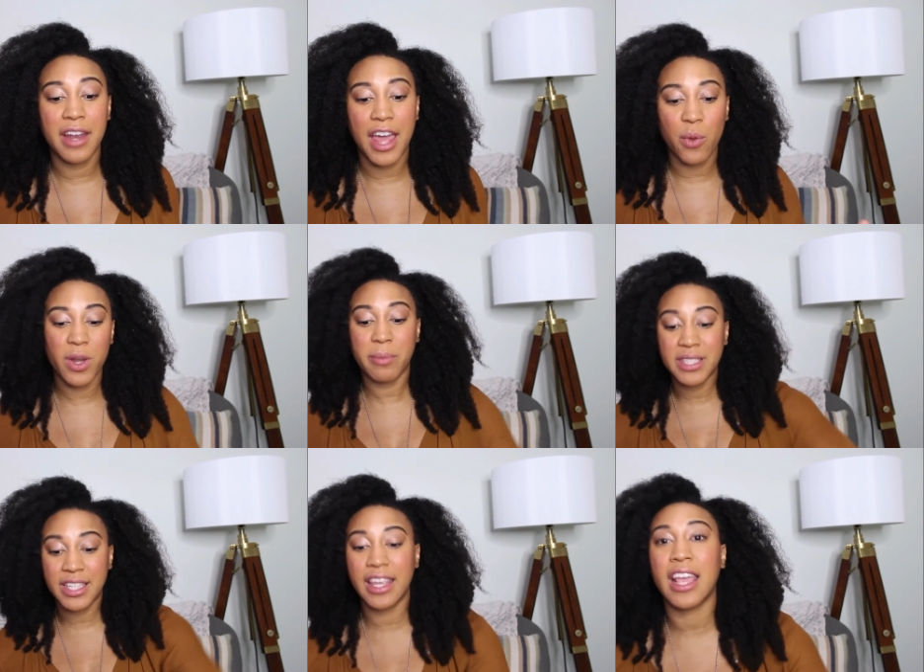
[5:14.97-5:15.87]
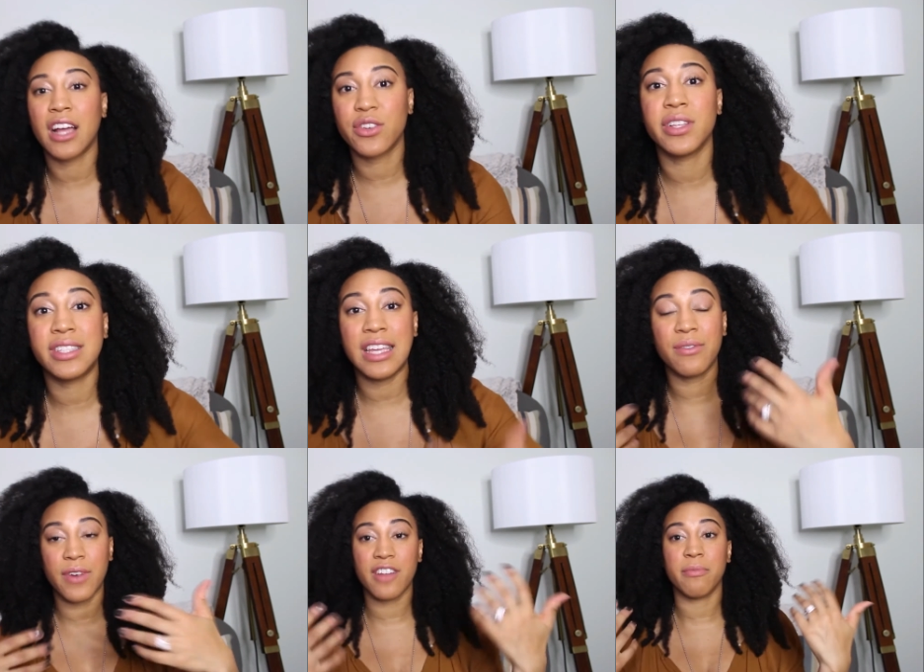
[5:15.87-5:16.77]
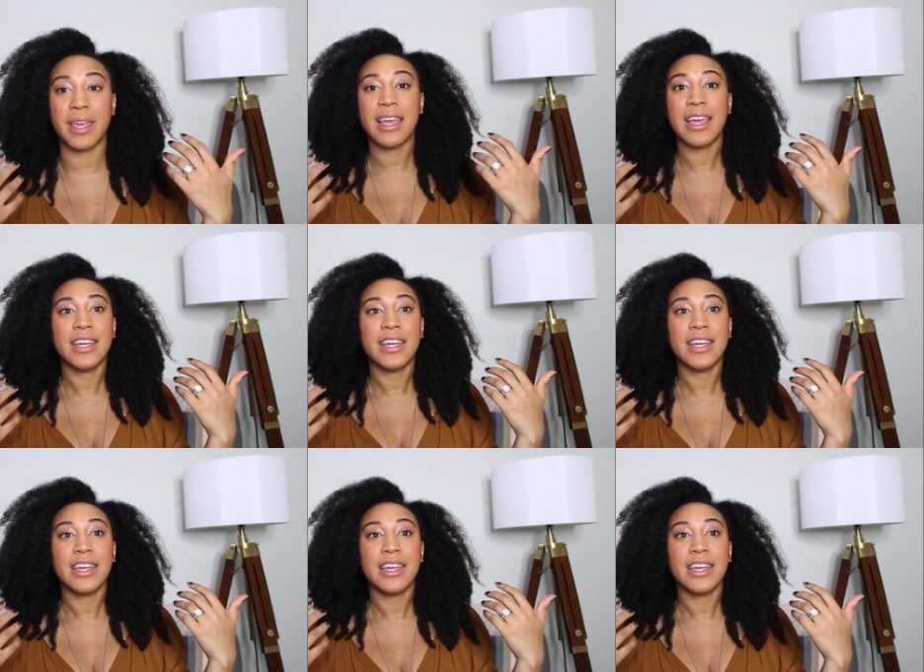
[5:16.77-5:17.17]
and I don't want to be digging under the seat in front of me